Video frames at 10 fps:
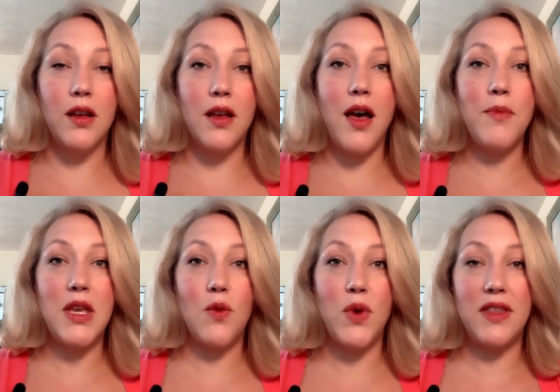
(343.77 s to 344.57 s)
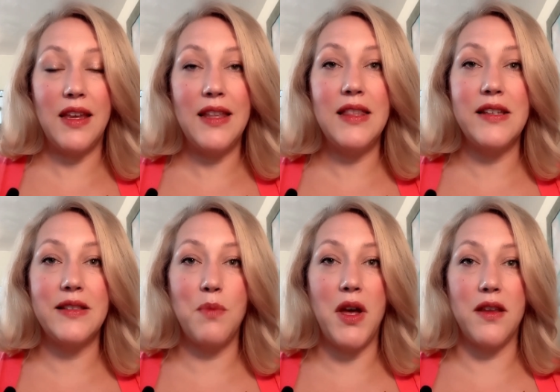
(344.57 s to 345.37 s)
coming within
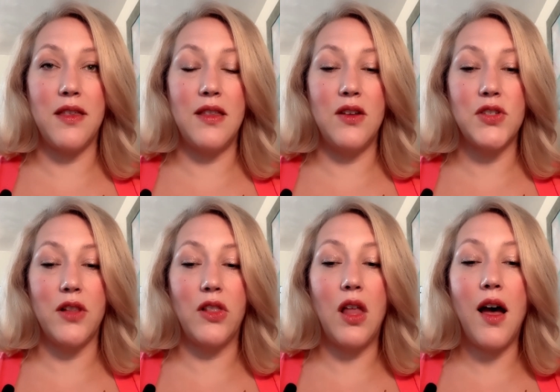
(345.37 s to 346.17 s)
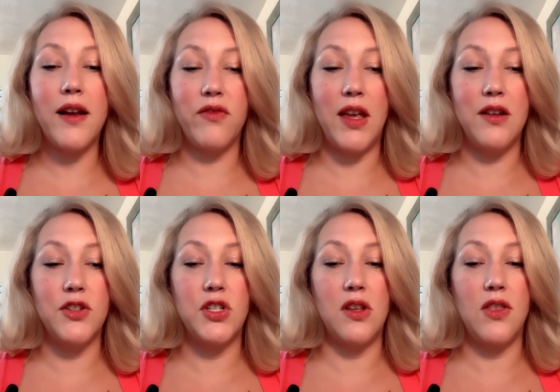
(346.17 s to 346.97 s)
this month. And there's a lot of
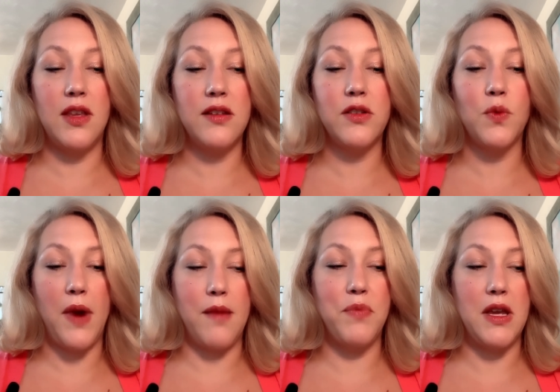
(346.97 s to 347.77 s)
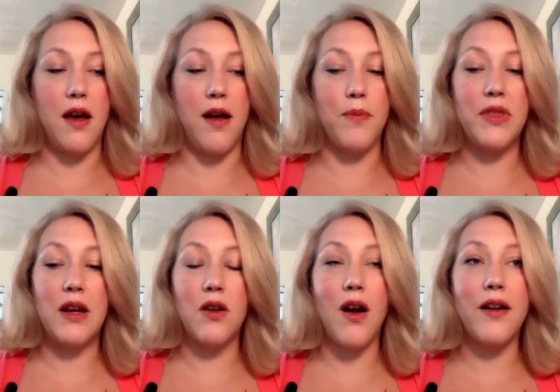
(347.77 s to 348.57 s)
energy. Things are ramping up.
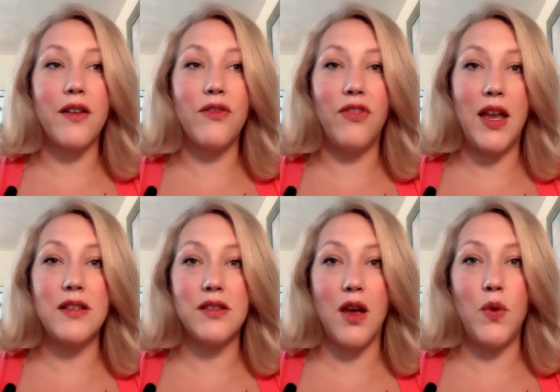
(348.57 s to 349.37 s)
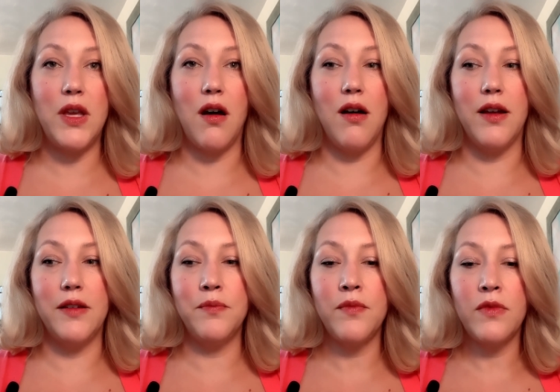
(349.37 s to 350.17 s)
There are events going
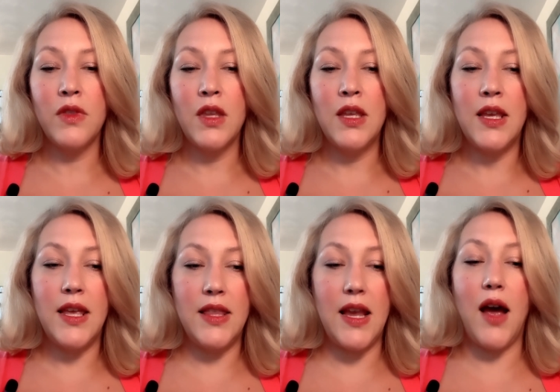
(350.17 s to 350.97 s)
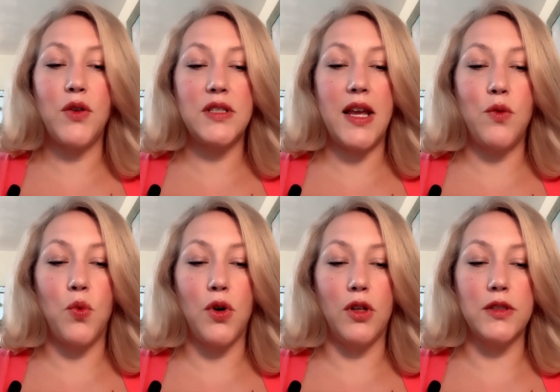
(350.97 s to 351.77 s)
on in the outside
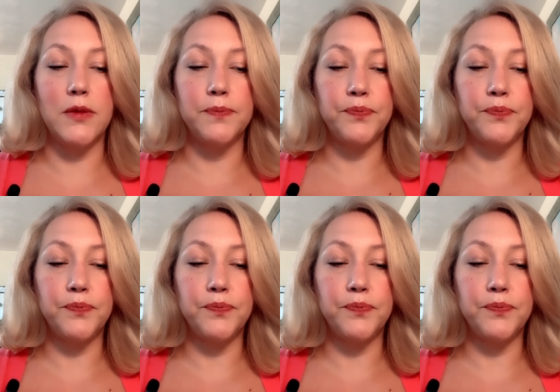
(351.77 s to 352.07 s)
world